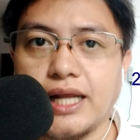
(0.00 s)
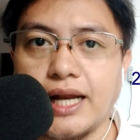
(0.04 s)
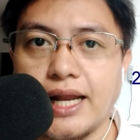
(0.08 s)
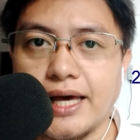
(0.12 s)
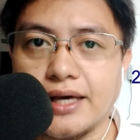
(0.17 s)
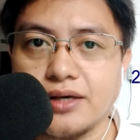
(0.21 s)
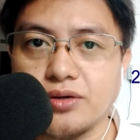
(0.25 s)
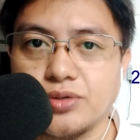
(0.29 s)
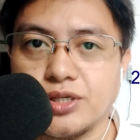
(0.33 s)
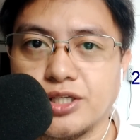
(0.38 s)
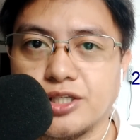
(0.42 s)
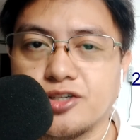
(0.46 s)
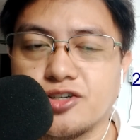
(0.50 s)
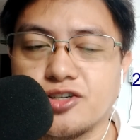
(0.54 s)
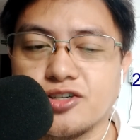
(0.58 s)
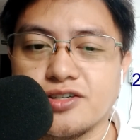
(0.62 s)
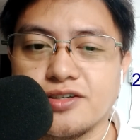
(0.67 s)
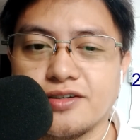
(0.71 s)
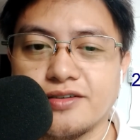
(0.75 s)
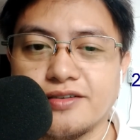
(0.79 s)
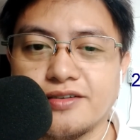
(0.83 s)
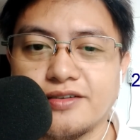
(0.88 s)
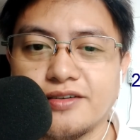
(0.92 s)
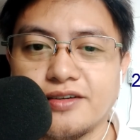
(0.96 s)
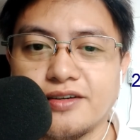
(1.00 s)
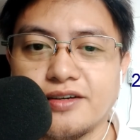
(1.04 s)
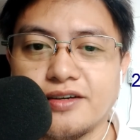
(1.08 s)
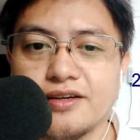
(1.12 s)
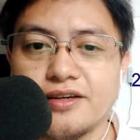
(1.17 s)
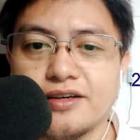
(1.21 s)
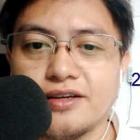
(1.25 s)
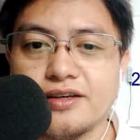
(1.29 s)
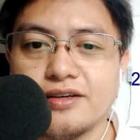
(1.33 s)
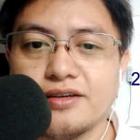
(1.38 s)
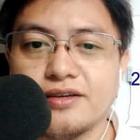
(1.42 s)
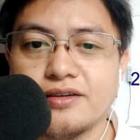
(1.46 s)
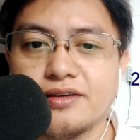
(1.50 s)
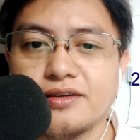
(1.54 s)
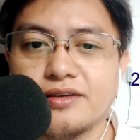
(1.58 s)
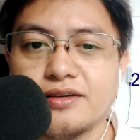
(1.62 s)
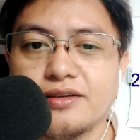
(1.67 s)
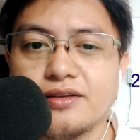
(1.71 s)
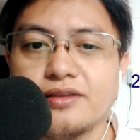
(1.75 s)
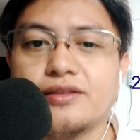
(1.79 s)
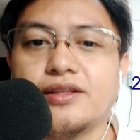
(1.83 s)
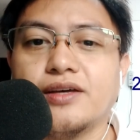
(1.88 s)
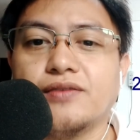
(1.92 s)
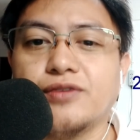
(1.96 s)
language.
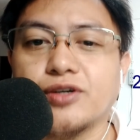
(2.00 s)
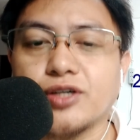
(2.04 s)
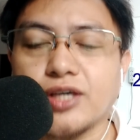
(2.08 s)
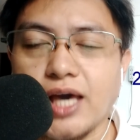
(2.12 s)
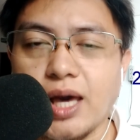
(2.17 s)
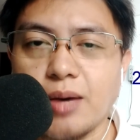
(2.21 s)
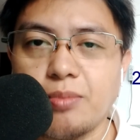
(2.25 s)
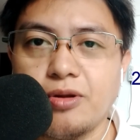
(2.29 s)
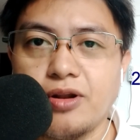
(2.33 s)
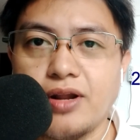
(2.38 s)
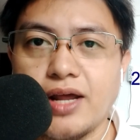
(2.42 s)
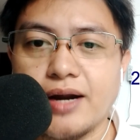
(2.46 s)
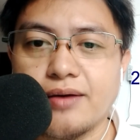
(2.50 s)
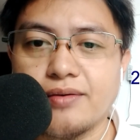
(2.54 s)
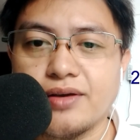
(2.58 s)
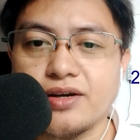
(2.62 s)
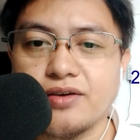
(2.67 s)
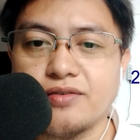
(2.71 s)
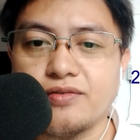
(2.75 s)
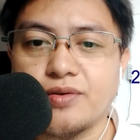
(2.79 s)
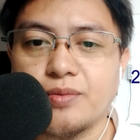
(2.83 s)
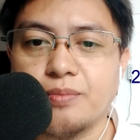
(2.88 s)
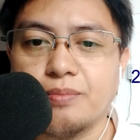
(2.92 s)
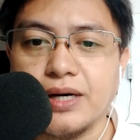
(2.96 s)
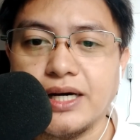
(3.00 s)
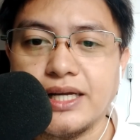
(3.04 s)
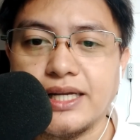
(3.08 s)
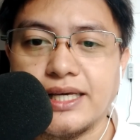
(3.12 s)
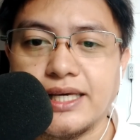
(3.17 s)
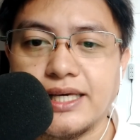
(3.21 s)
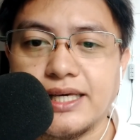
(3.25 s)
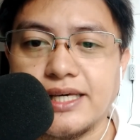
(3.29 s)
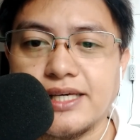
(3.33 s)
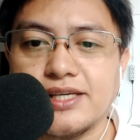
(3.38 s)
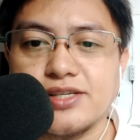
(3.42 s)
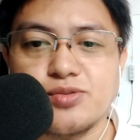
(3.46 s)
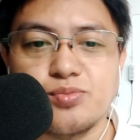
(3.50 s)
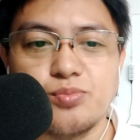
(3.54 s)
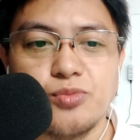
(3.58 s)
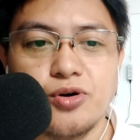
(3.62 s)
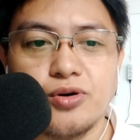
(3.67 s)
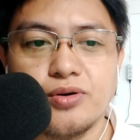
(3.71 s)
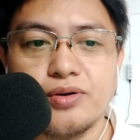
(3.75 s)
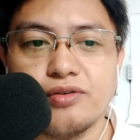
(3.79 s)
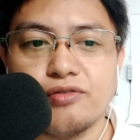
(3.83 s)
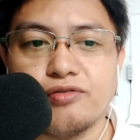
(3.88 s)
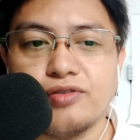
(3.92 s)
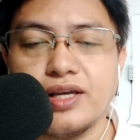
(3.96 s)
The vocabulary of the body is more
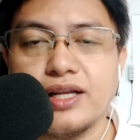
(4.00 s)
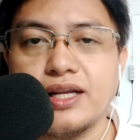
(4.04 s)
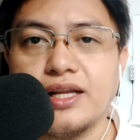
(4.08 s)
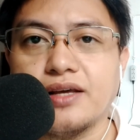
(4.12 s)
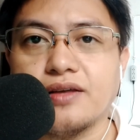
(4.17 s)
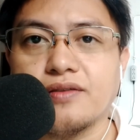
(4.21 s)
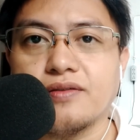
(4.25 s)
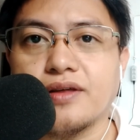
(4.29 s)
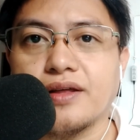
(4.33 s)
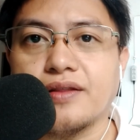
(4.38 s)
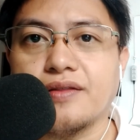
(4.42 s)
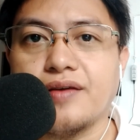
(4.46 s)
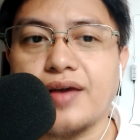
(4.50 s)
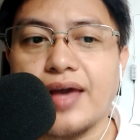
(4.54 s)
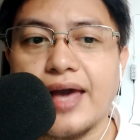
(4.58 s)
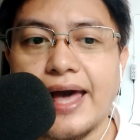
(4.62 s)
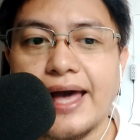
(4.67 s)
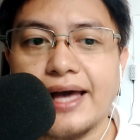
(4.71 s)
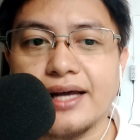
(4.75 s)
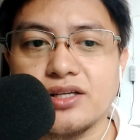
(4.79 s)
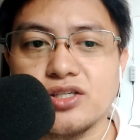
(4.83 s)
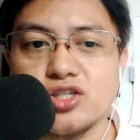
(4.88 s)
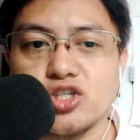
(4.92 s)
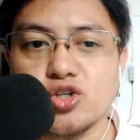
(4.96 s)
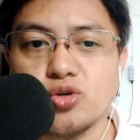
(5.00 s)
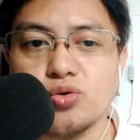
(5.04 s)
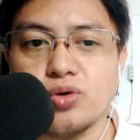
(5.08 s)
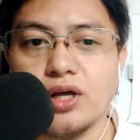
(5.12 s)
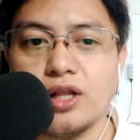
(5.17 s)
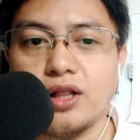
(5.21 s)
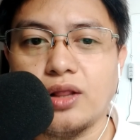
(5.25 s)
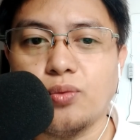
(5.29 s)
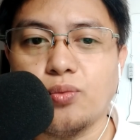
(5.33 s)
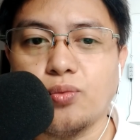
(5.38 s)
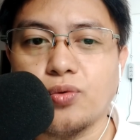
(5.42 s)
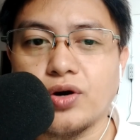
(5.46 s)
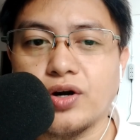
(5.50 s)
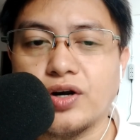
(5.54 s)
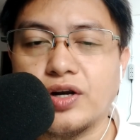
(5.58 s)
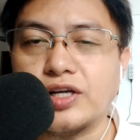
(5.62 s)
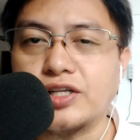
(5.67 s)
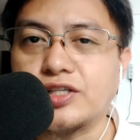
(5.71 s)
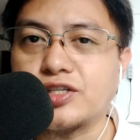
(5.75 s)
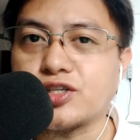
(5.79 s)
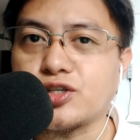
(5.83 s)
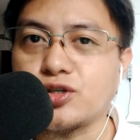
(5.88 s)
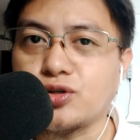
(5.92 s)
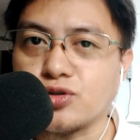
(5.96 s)
revealing than the actual
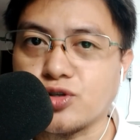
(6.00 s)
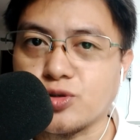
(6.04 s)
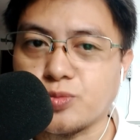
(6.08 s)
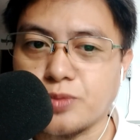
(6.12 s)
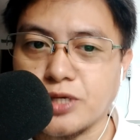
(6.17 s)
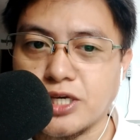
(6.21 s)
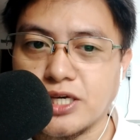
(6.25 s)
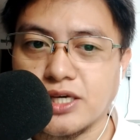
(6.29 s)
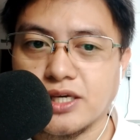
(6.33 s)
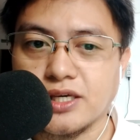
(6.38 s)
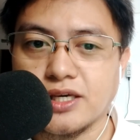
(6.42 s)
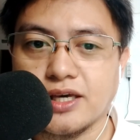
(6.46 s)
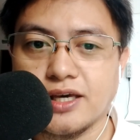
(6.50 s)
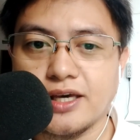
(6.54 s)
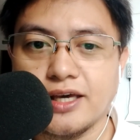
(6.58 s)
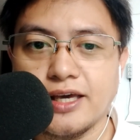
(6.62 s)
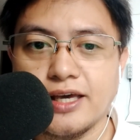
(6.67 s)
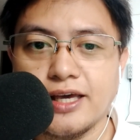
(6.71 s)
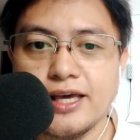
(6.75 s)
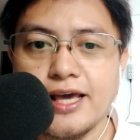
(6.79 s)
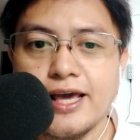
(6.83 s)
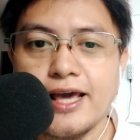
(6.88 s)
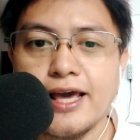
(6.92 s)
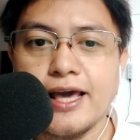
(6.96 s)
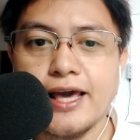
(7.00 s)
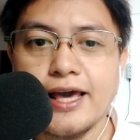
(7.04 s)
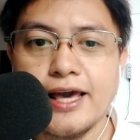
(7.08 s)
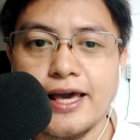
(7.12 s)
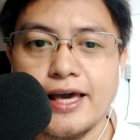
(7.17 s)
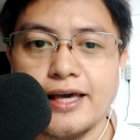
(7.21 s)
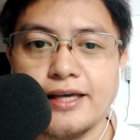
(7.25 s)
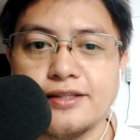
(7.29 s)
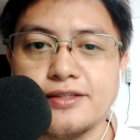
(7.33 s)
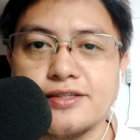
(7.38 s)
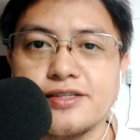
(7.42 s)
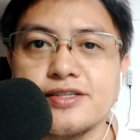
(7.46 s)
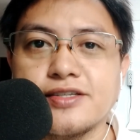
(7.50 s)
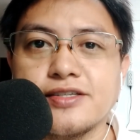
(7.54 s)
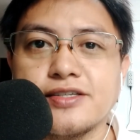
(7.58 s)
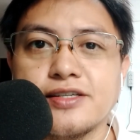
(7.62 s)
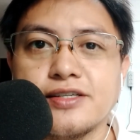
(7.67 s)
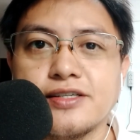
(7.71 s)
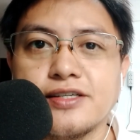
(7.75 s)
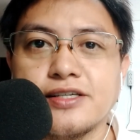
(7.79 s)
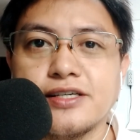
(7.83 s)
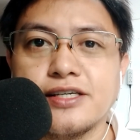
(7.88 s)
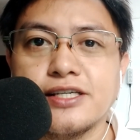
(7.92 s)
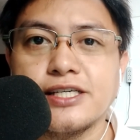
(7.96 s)
words you speak. Hence,
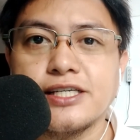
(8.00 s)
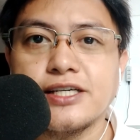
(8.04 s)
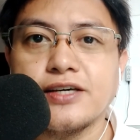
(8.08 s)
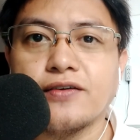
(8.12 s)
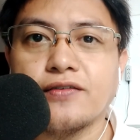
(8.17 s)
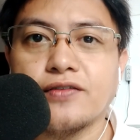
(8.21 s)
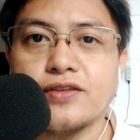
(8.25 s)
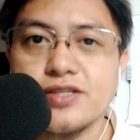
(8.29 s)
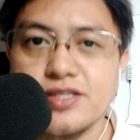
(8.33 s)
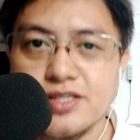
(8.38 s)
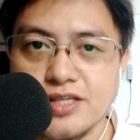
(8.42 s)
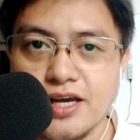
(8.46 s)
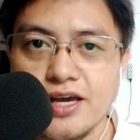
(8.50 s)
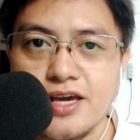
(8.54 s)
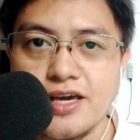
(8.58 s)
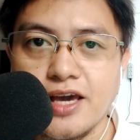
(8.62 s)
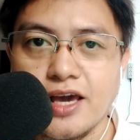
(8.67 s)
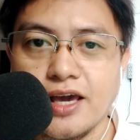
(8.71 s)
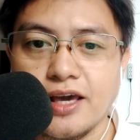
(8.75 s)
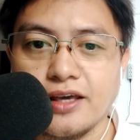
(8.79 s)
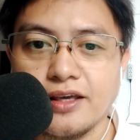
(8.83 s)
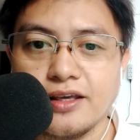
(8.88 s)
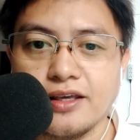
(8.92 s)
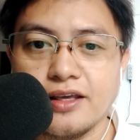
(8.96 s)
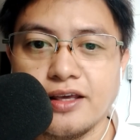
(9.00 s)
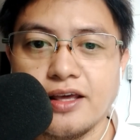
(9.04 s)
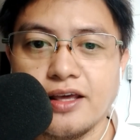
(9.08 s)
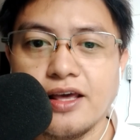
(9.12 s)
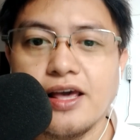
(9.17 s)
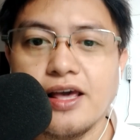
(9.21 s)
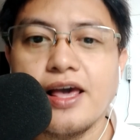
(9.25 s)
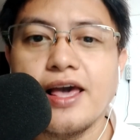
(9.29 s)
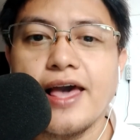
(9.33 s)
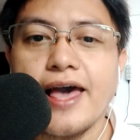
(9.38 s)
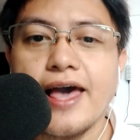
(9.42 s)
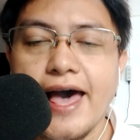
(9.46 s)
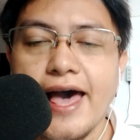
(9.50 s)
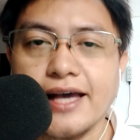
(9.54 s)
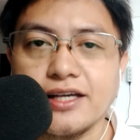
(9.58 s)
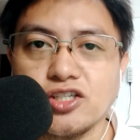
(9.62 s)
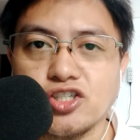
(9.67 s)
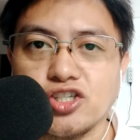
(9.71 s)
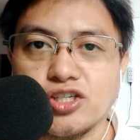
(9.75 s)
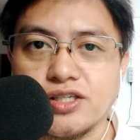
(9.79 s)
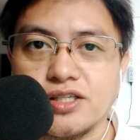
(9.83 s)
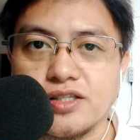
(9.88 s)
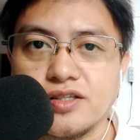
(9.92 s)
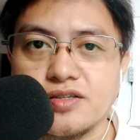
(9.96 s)
the saying,
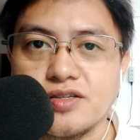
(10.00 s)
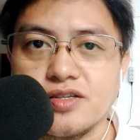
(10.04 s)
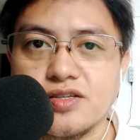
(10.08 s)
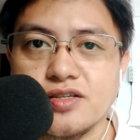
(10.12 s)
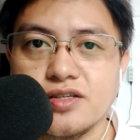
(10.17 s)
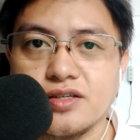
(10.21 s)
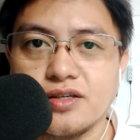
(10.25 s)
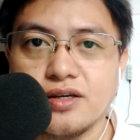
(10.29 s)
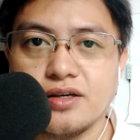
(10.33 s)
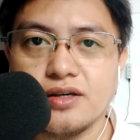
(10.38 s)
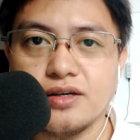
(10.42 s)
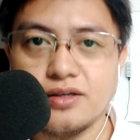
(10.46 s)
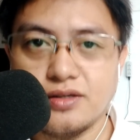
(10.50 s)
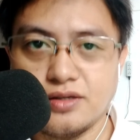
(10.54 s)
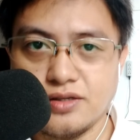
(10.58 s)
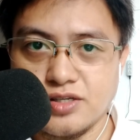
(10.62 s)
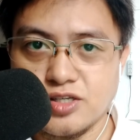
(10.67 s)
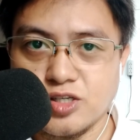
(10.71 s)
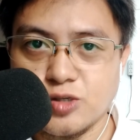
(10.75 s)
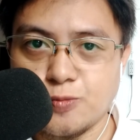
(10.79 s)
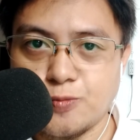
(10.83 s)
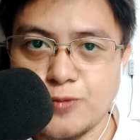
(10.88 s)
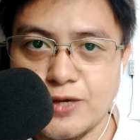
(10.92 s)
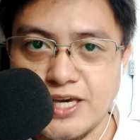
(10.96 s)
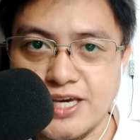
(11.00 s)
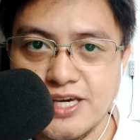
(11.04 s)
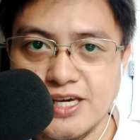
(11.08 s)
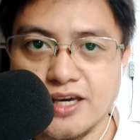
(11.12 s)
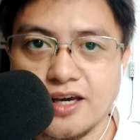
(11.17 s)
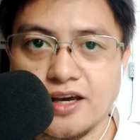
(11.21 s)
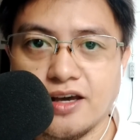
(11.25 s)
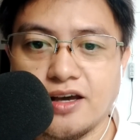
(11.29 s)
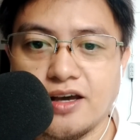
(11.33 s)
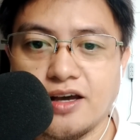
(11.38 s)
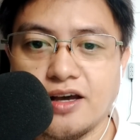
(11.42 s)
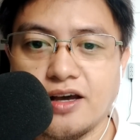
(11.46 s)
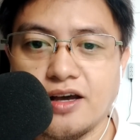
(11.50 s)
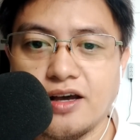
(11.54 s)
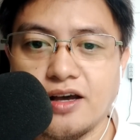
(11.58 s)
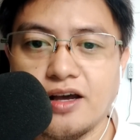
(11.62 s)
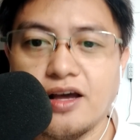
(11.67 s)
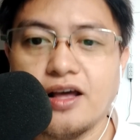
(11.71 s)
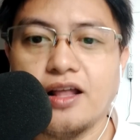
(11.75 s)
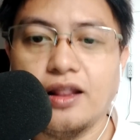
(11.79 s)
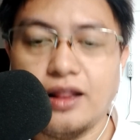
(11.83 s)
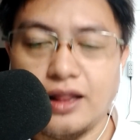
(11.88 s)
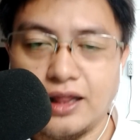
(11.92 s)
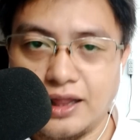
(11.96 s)
actions speak
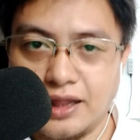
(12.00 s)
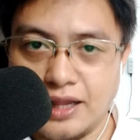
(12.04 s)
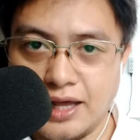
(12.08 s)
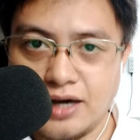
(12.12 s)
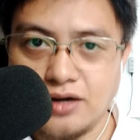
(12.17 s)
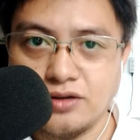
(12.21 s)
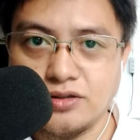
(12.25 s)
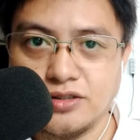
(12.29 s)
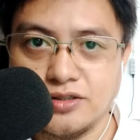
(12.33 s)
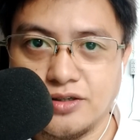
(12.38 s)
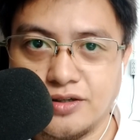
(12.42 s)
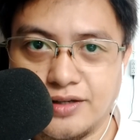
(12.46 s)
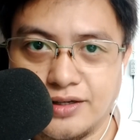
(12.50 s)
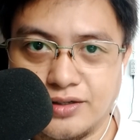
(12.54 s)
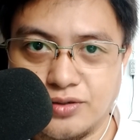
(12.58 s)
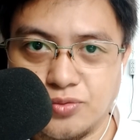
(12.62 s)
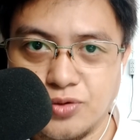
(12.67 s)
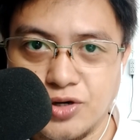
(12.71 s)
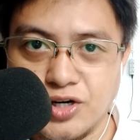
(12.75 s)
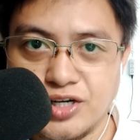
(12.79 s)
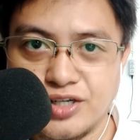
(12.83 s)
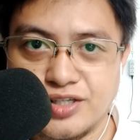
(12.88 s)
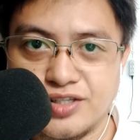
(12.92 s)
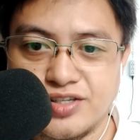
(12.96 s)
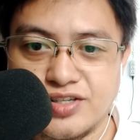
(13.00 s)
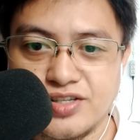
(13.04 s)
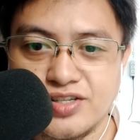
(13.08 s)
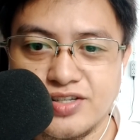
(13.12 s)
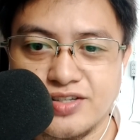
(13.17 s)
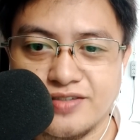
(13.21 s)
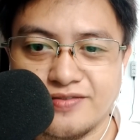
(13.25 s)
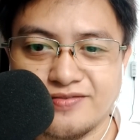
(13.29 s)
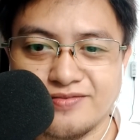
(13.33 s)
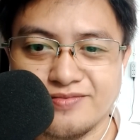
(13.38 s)
louder than words.